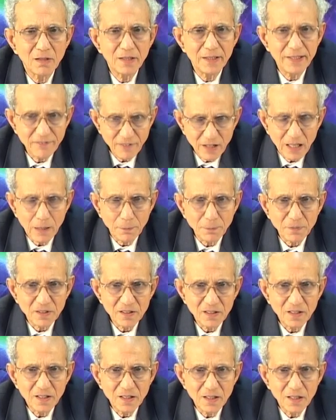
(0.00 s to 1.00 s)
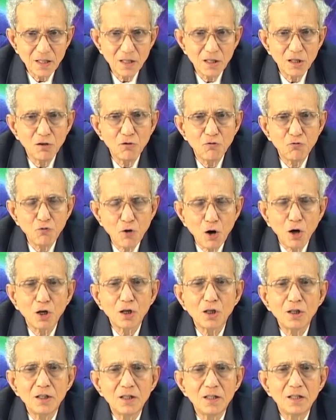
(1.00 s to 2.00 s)
developed
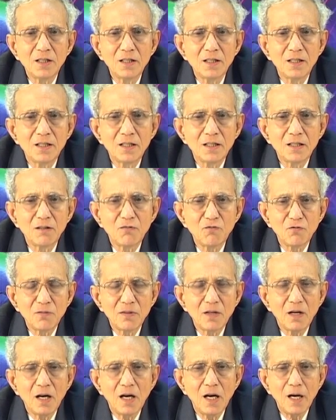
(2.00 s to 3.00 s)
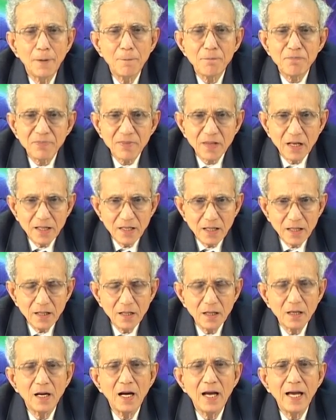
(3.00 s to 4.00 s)
for uh,
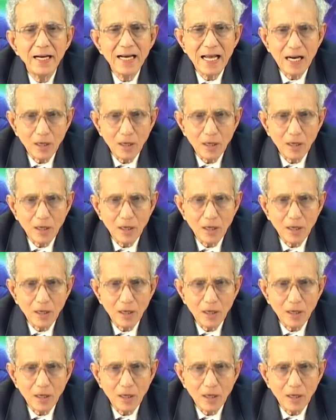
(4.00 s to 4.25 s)
an